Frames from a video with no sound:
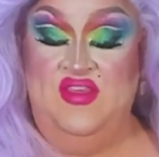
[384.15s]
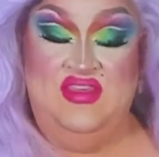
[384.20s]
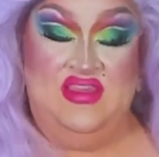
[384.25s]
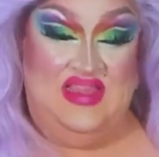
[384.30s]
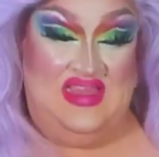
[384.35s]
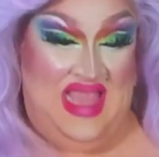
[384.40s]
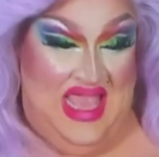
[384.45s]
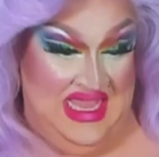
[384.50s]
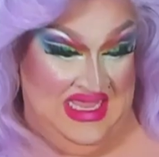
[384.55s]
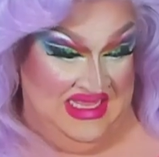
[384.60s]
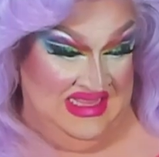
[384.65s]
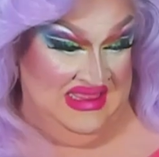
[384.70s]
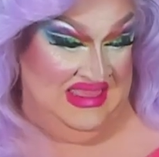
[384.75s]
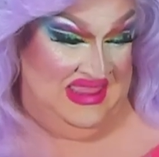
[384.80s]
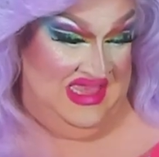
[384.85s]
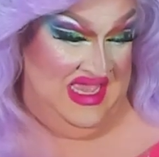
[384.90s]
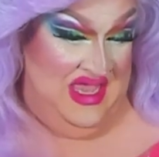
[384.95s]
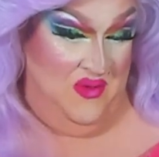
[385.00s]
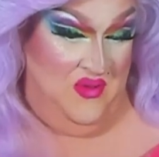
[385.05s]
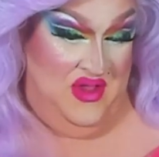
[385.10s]
The second
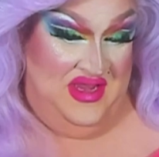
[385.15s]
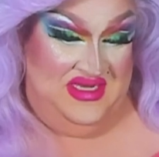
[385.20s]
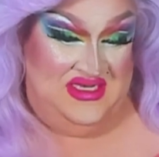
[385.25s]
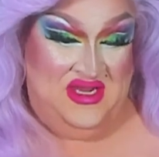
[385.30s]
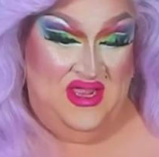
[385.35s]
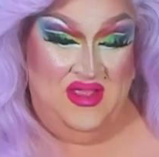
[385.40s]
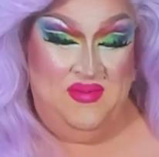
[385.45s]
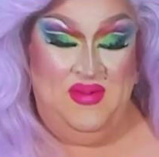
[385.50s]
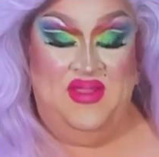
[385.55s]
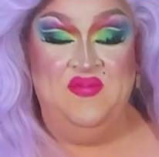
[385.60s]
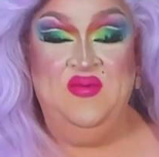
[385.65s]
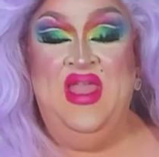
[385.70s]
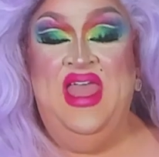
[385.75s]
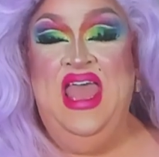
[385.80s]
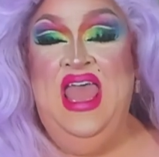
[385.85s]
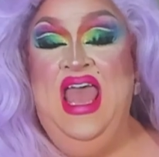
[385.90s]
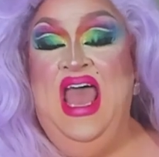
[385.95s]
thing I want to talk about,